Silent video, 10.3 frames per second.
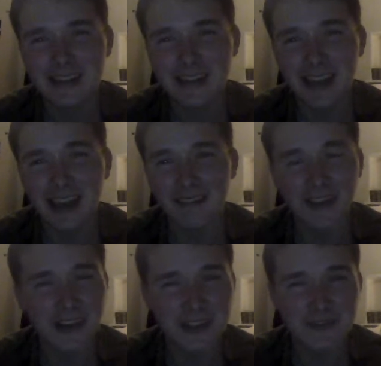Yeah, it
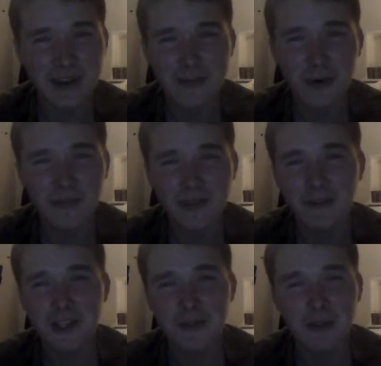fires a
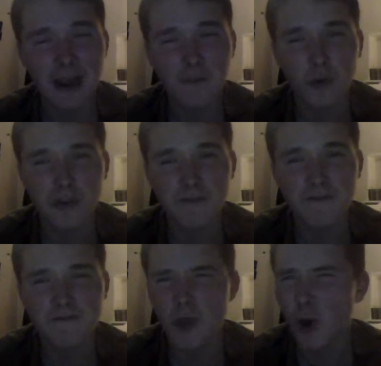5.56, 540,
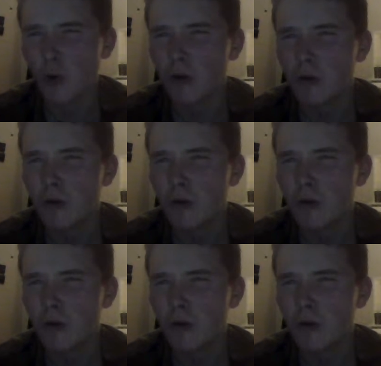no,